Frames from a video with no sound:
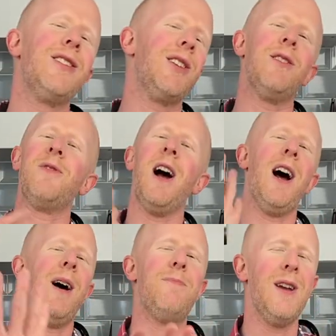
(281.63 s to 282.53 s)
sort of
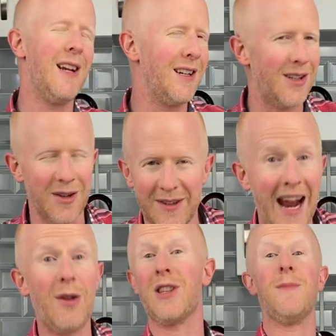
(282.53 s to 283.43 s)
uh, being sort of
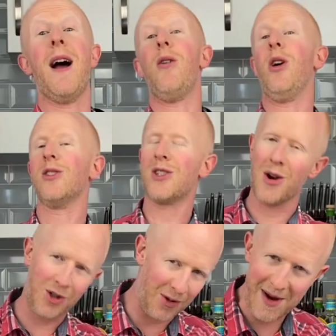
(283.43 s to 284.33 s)
touted about on
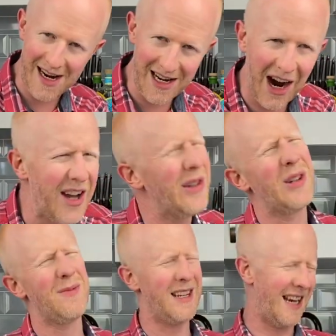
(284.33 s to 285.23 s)
social media, I thought
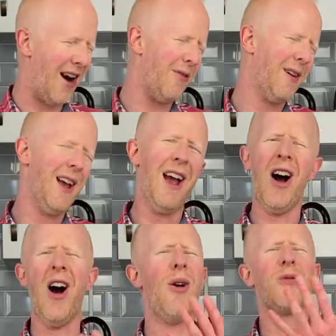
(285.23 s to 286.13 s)
to myself,
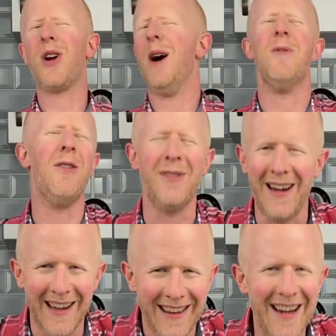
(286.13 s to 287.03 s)
oh, come off
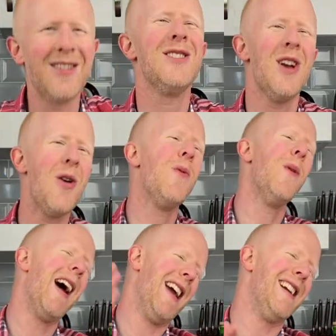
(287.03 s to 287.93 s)
it. There is no
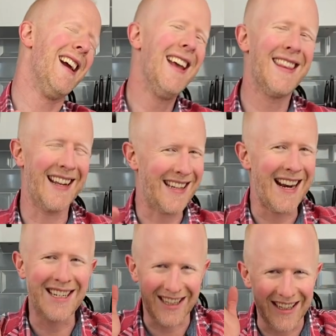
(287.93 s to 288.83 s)
way that's
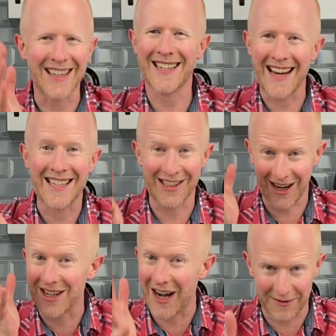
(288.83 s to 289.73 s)
actually going to taste
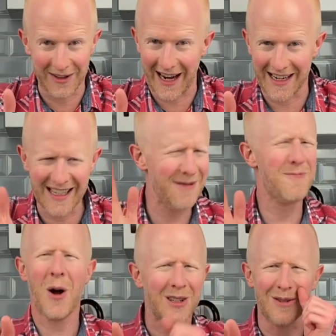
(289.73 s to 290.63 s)
like Jaffa Cakes. It's
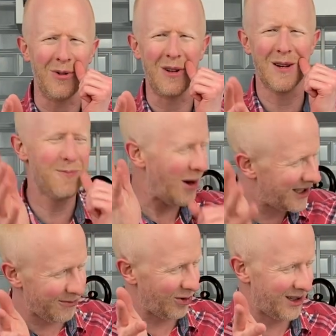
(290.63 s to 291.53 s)
impossible. It's
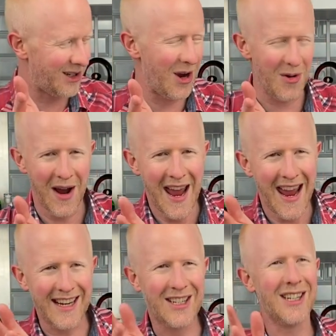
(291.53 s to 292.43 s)
impossible to do.
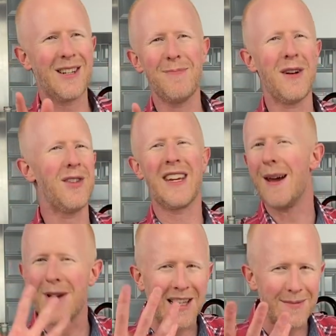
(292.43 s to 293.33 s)
It's just a bit of a
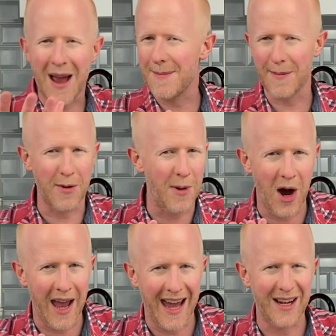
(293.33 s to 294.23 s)
gimmick to make people
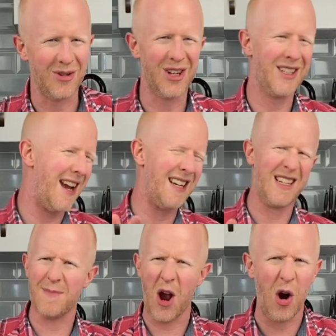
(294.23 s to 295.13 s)
buy it and it will just taste a
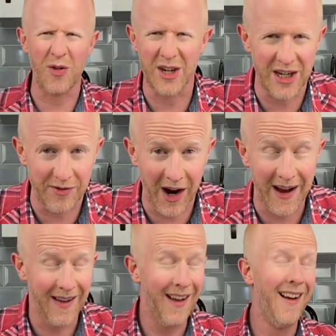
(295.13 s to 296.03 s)
bit orangey, right?
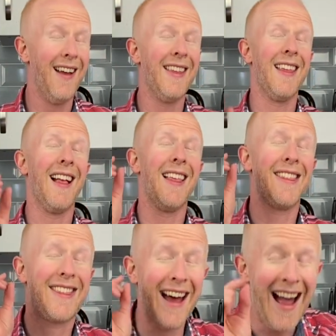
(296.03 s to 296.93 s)

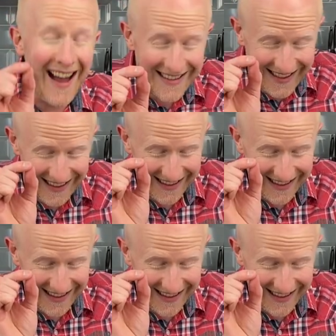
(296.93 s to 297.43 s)
That,